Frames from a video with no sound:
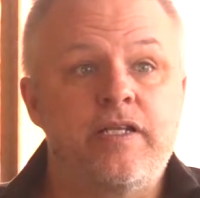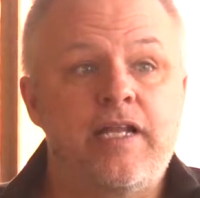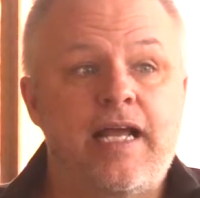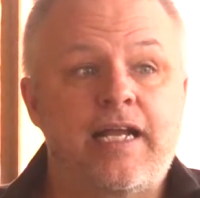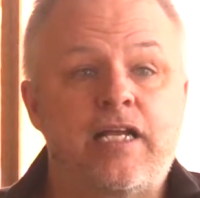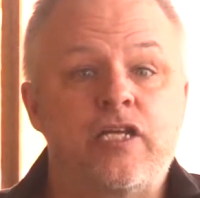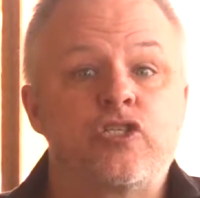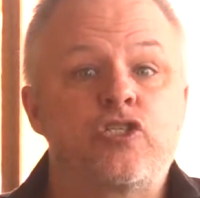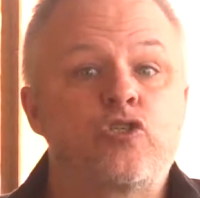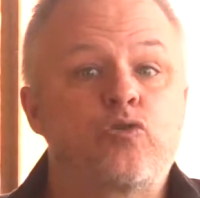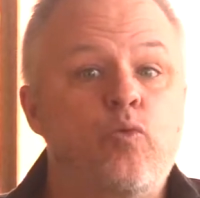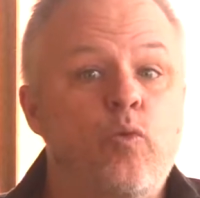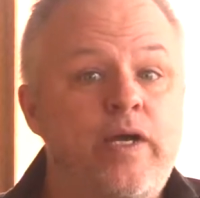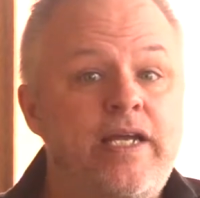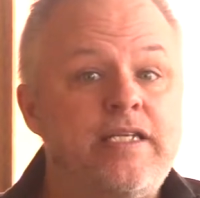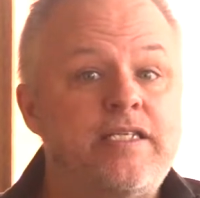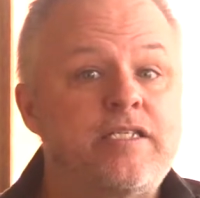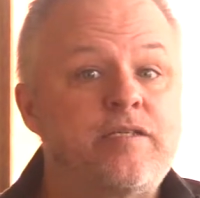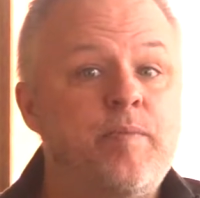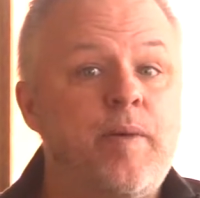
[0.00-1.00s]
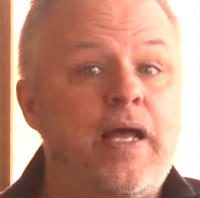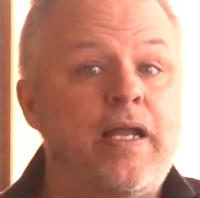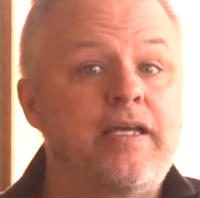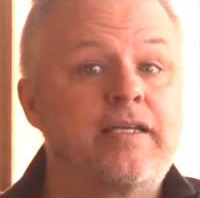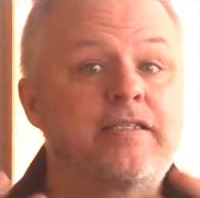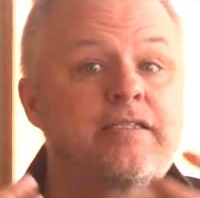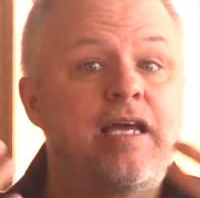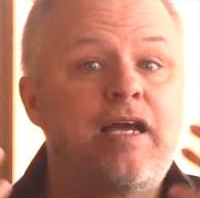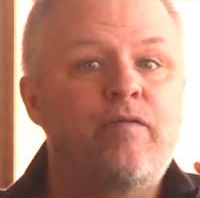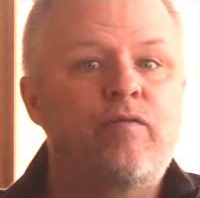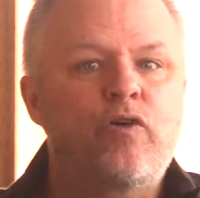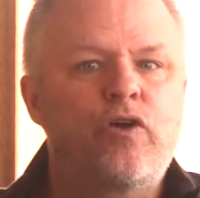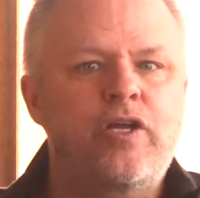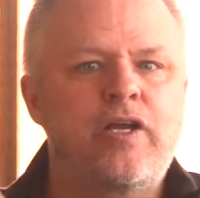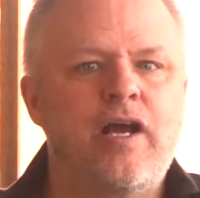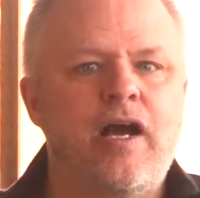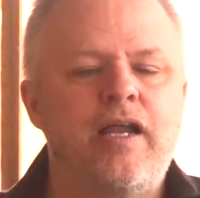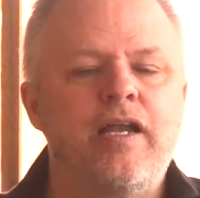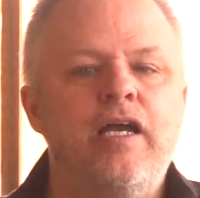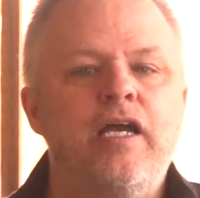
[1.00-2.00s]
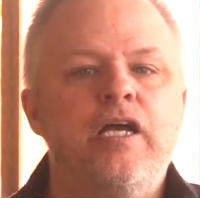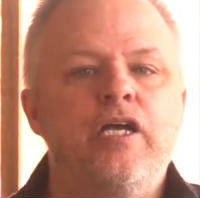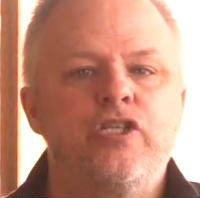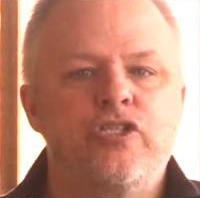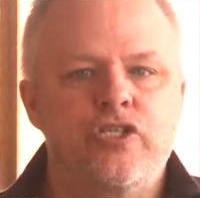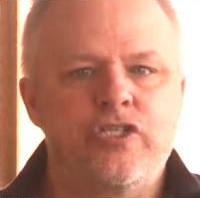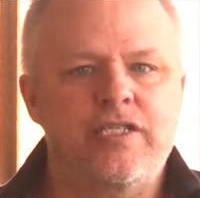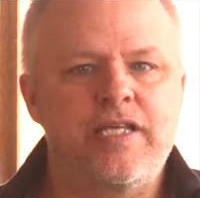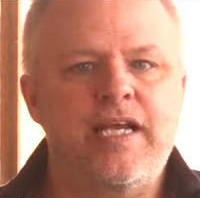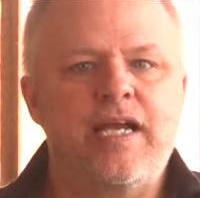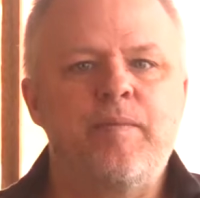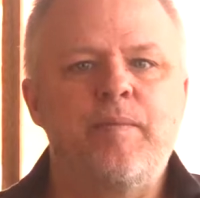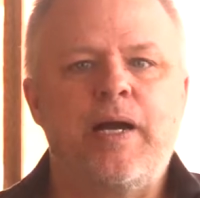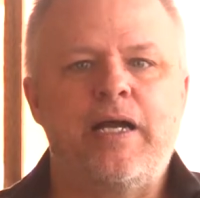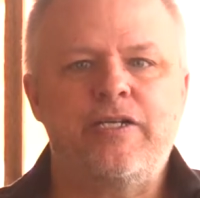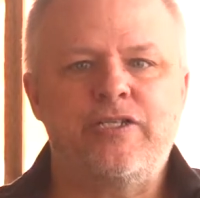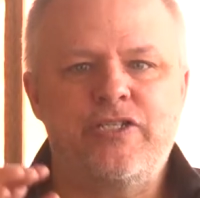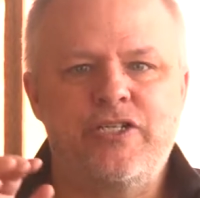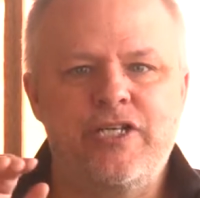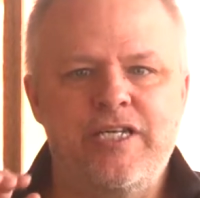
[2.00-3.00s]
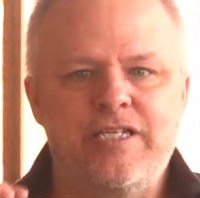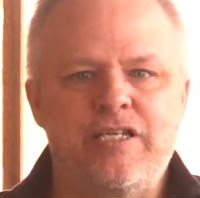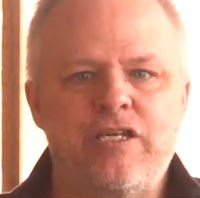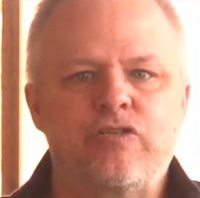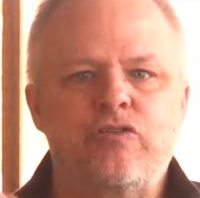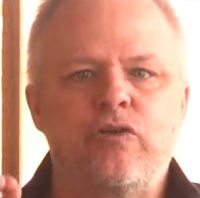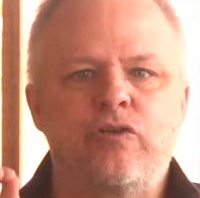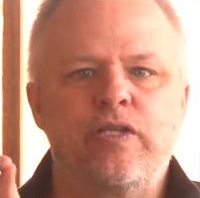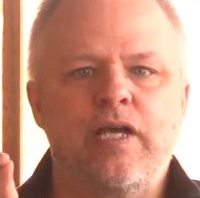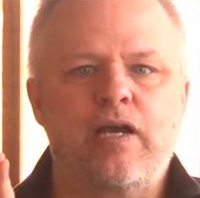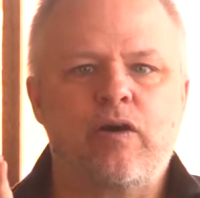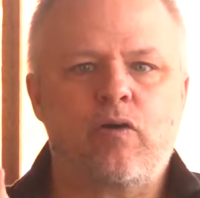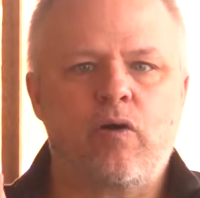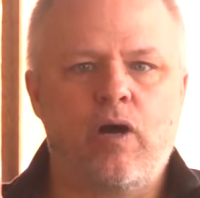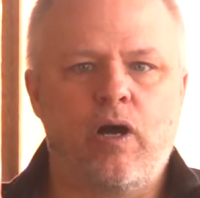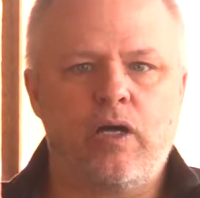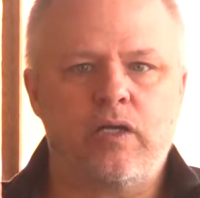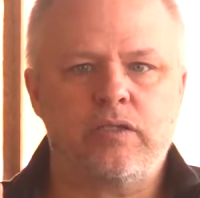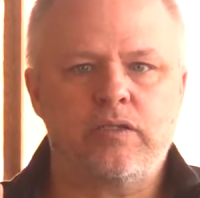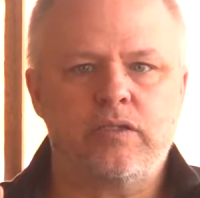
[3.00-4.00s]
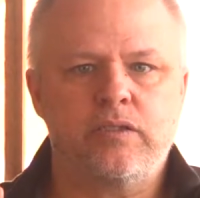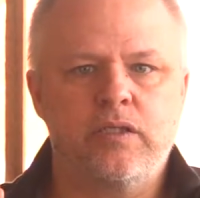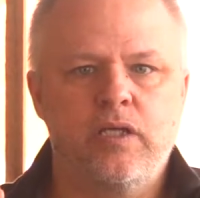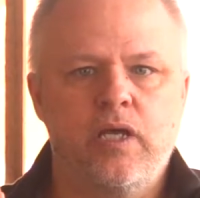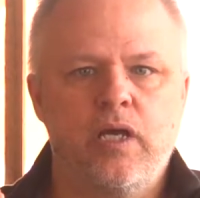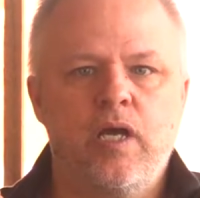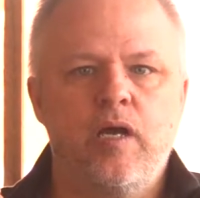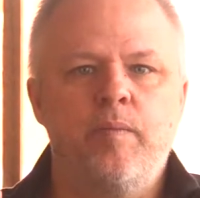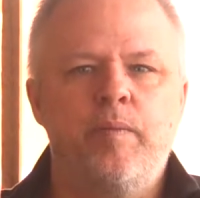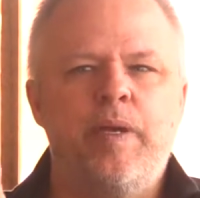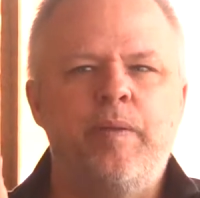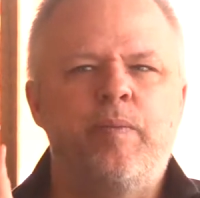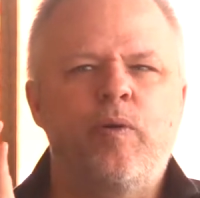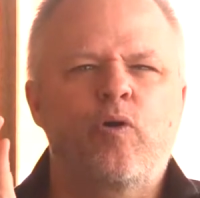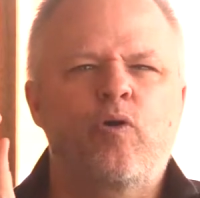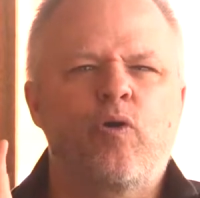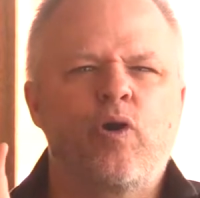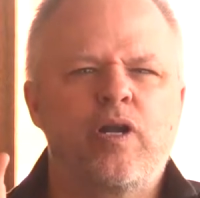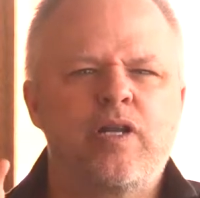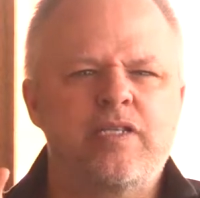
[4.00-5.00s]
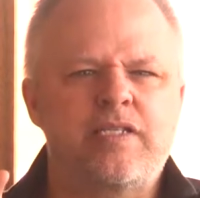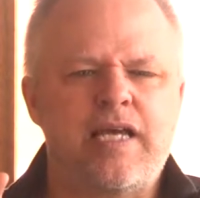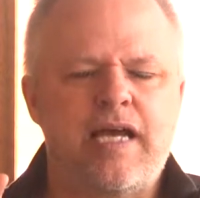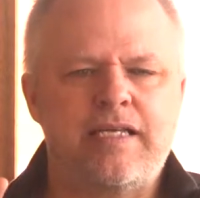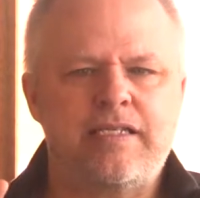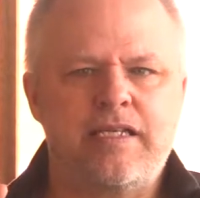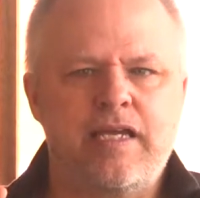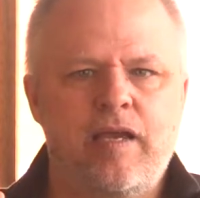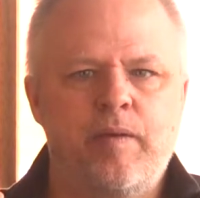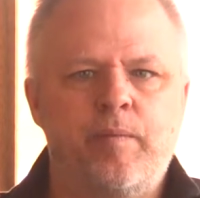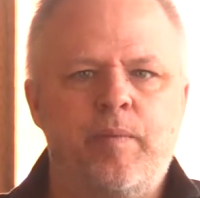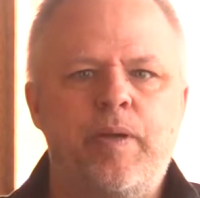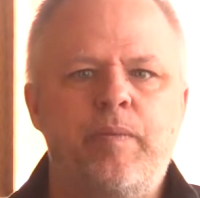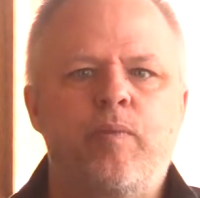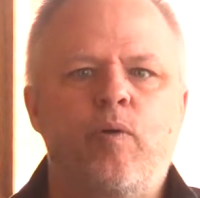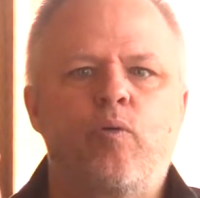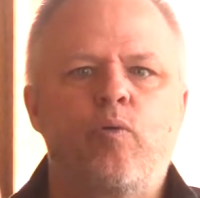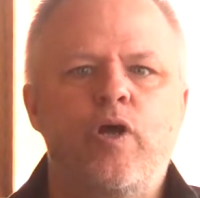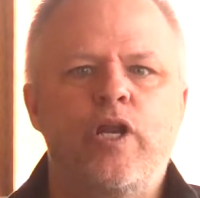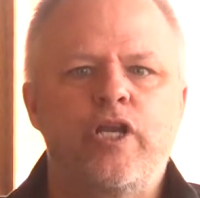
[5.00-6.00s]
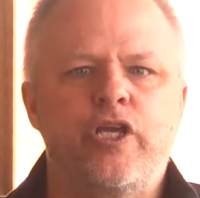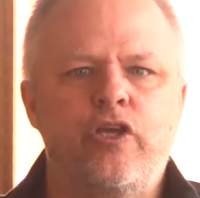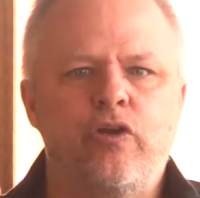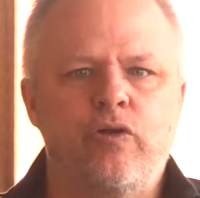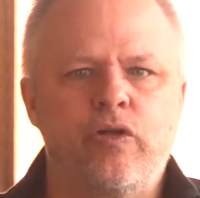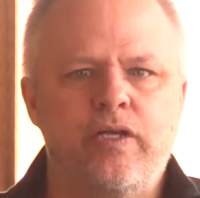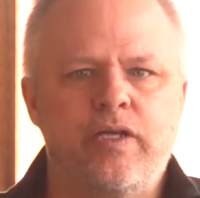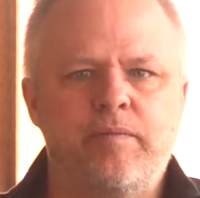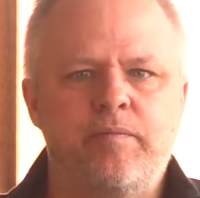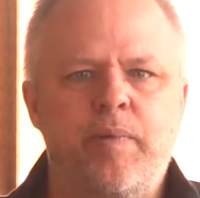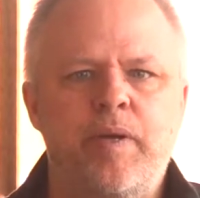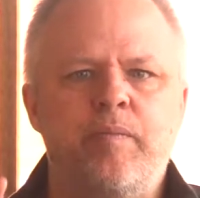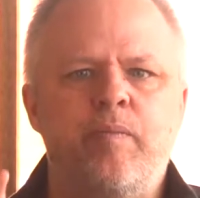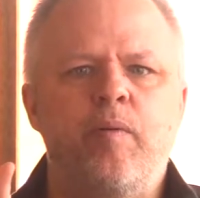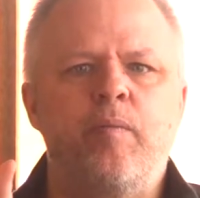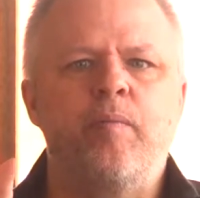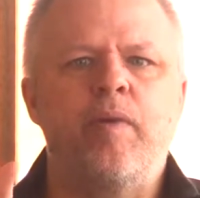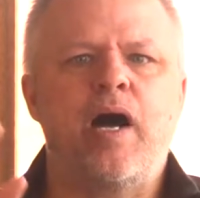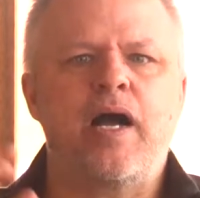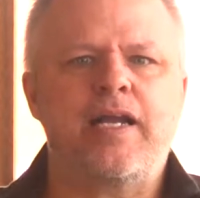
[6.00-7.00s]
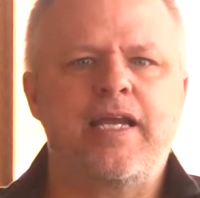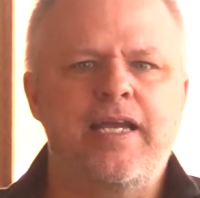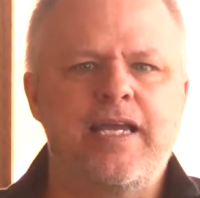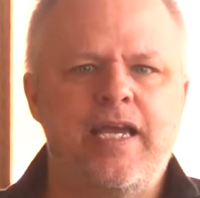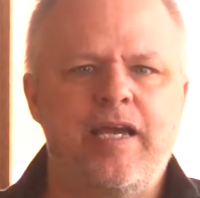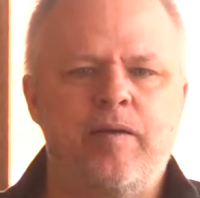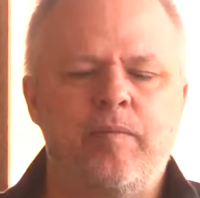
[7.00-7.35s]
like a sweet smelling savor to God. Just think about Jesus on that cross, people criticizing him, people ridiculing, people mocking